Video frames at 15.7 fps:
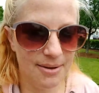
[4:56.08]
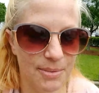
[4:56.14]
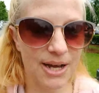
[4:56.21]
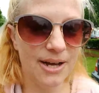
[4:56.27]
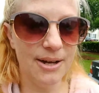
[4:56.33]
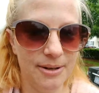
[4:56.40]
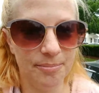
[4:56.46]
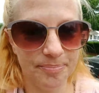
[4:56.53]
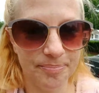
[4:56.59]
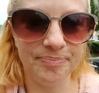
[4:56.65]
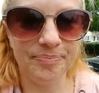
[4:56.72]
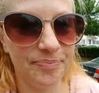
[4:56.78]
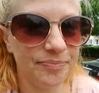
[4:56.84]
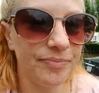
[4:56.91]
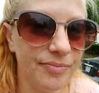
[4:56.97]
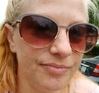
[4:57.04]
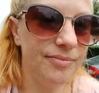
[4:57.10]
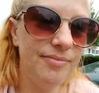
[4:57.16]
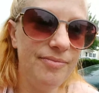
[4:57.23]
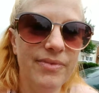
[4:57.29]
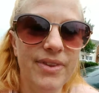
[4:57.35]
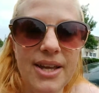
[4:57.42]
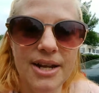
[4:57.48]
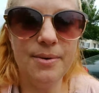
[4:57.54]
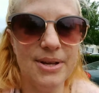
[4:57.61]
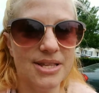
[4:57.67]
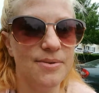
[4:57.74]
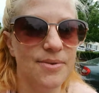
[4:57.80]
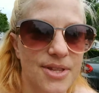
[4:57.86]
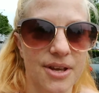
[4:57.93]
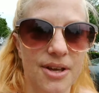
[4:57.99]
But, um,
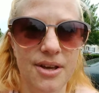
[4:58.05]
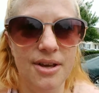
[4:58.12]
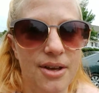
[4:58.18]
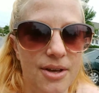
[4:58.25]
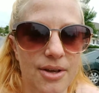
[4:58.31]
anyways, it was a